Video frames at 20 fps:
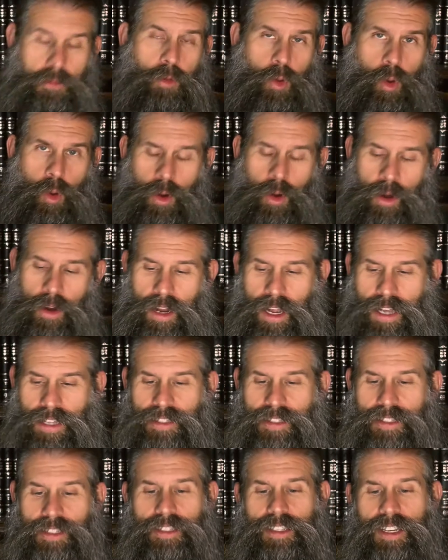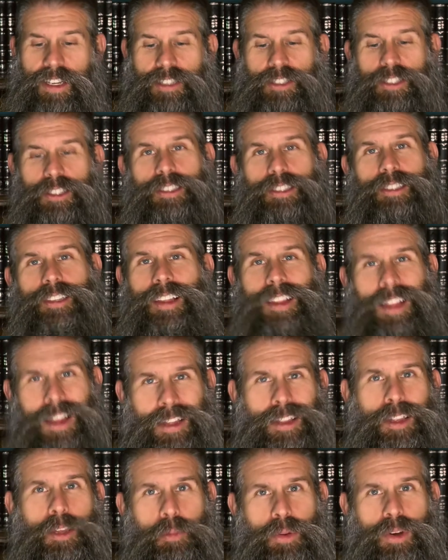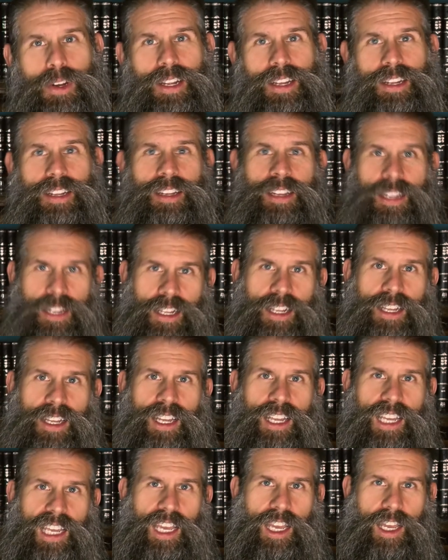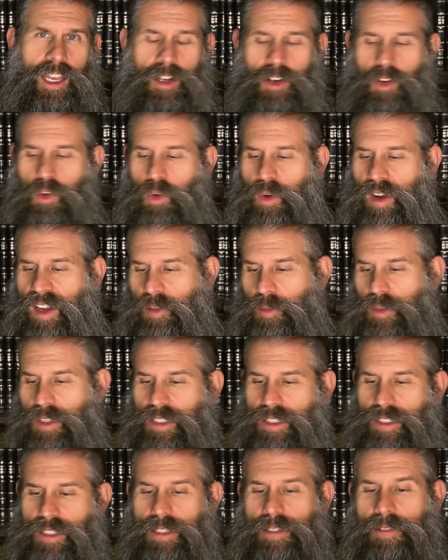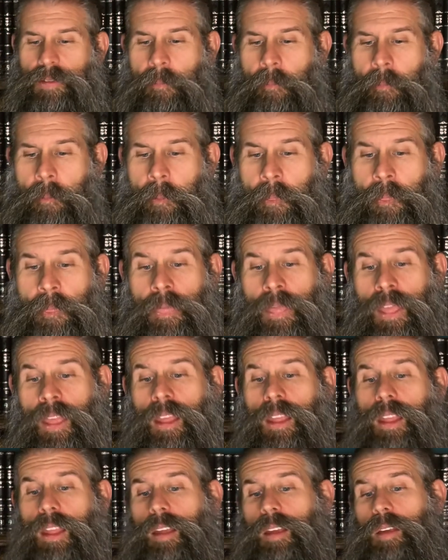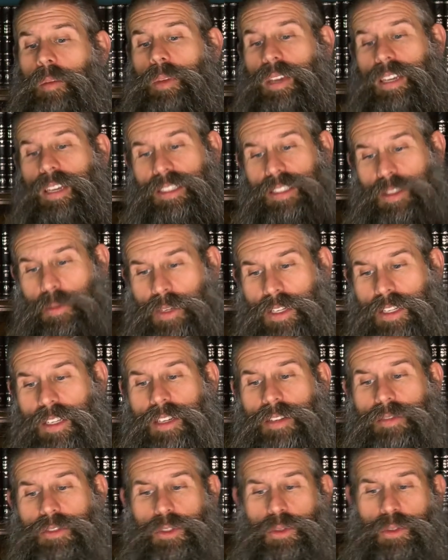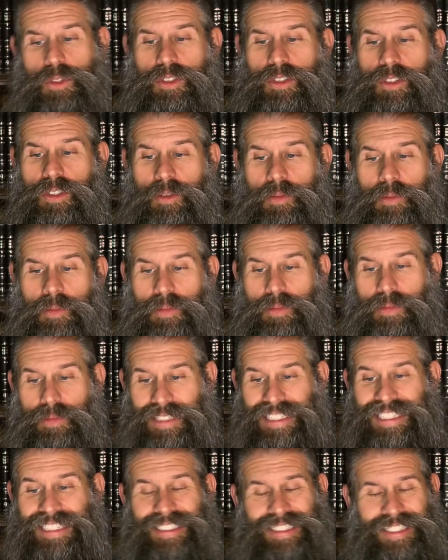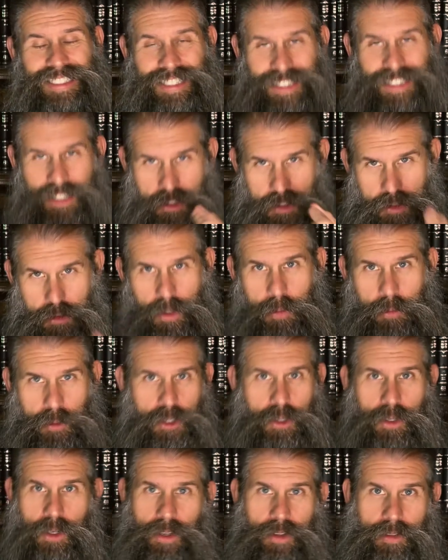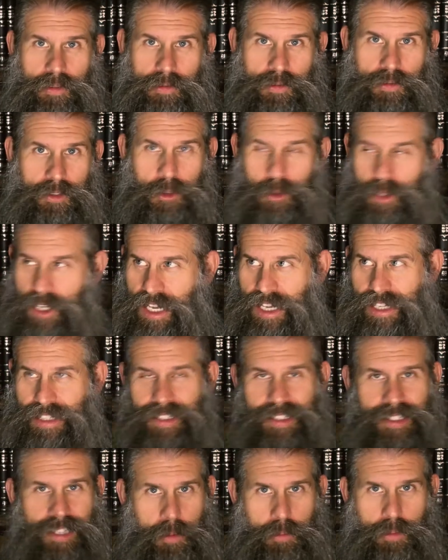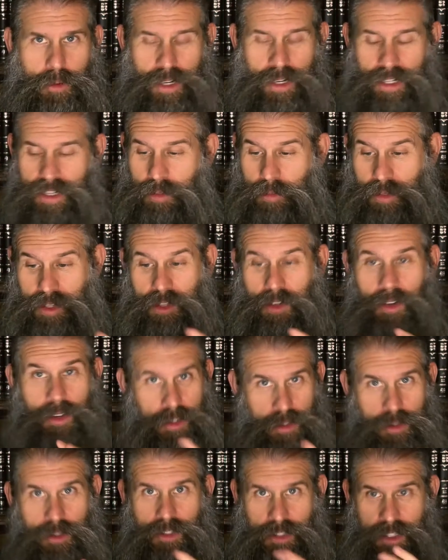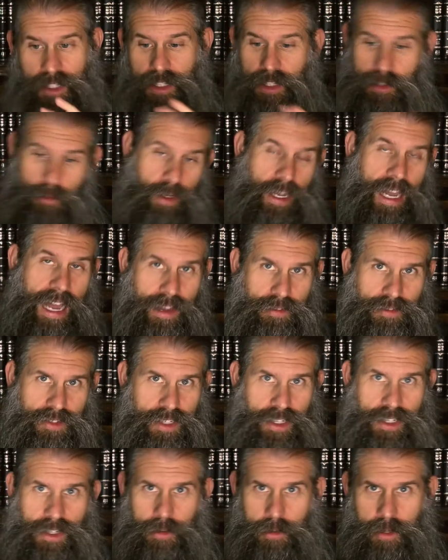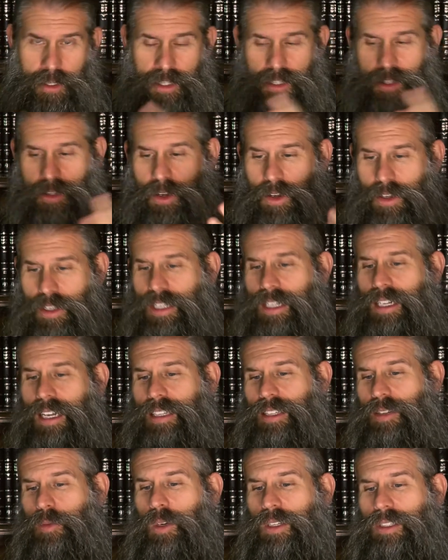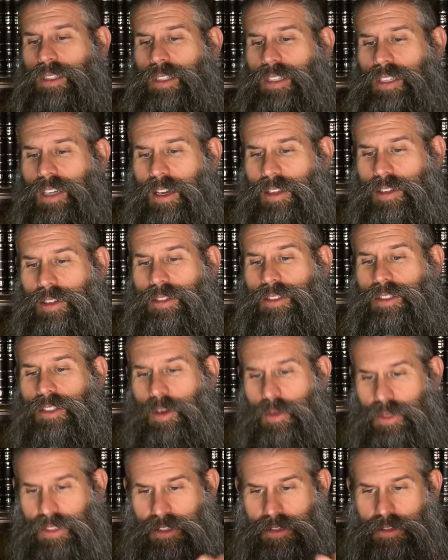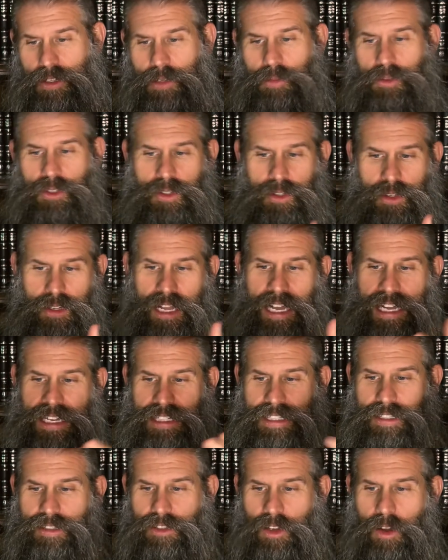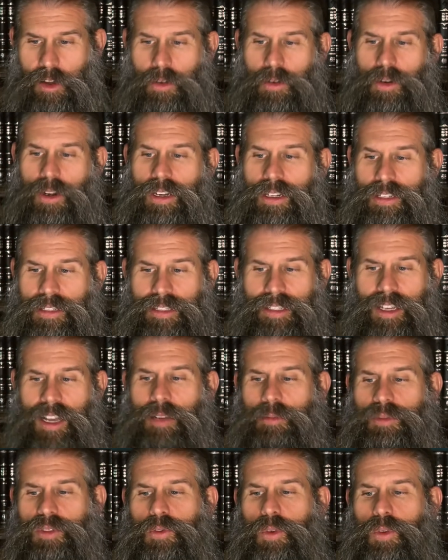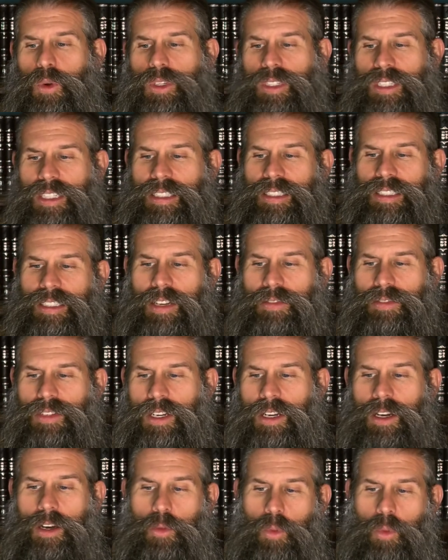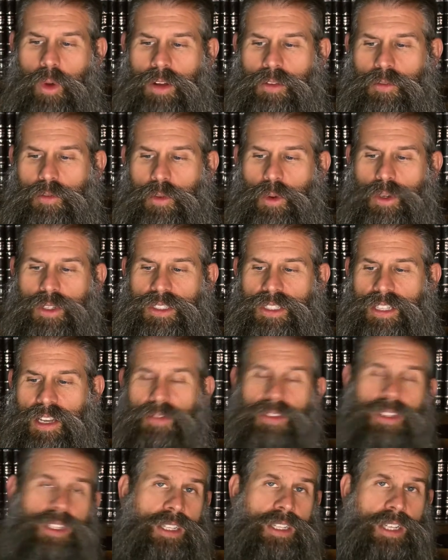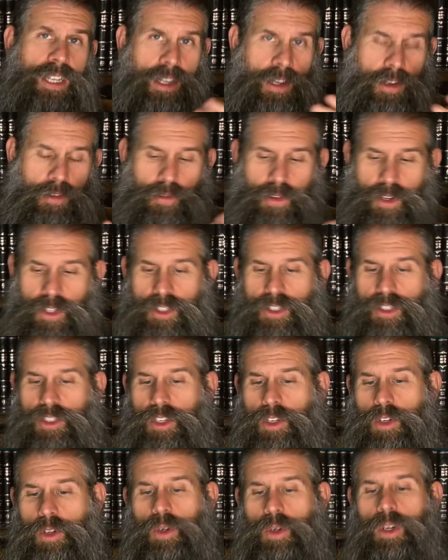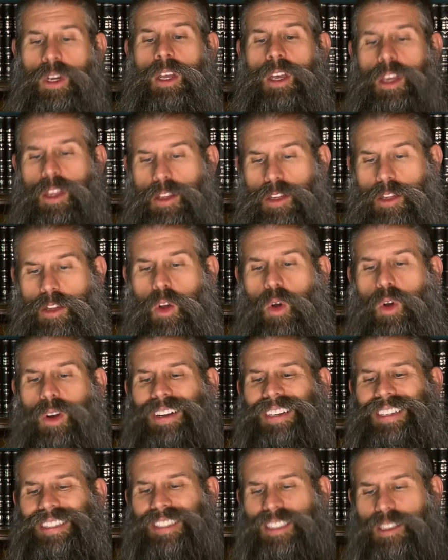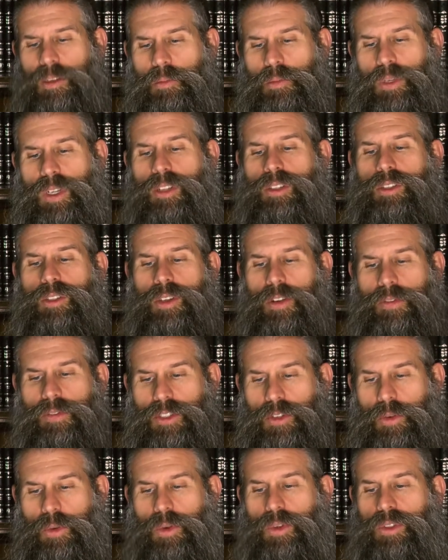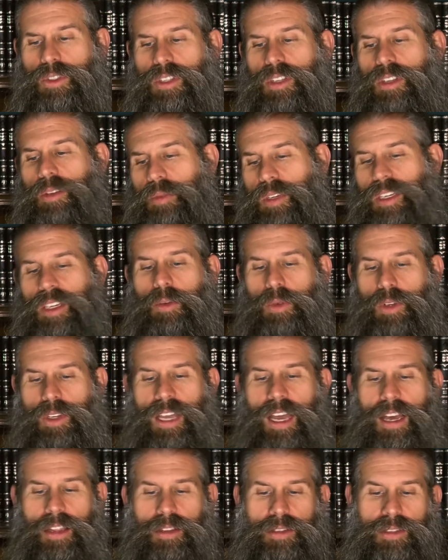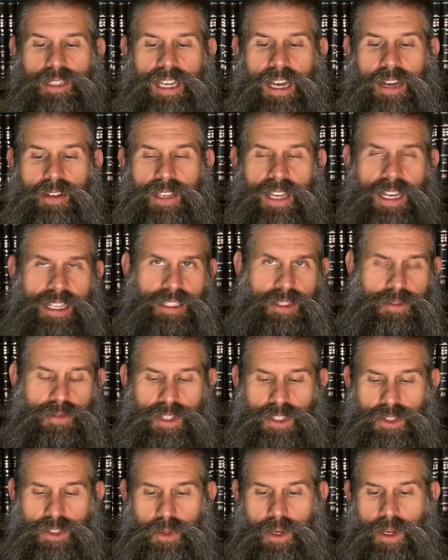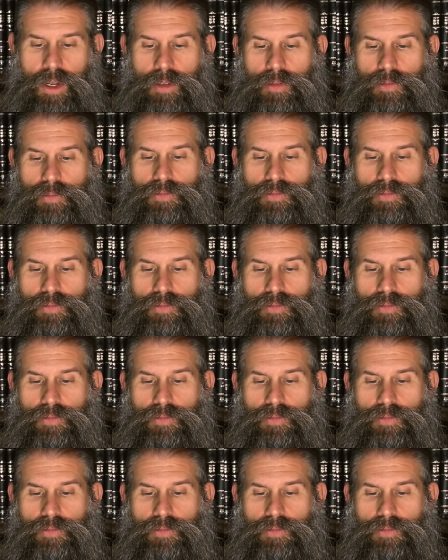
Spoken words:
Or as the sages lightly put it, ignoramus. Because the building of Jerusalem is scriptural. You can't separate them, and you'll see, we have seen already, they're all connected one to the other. So it's scriptural, i.e. Torah, Psalms 147, verse 2, the Lord is the builder of Jerusalem, he will gather the outcasts of Israel.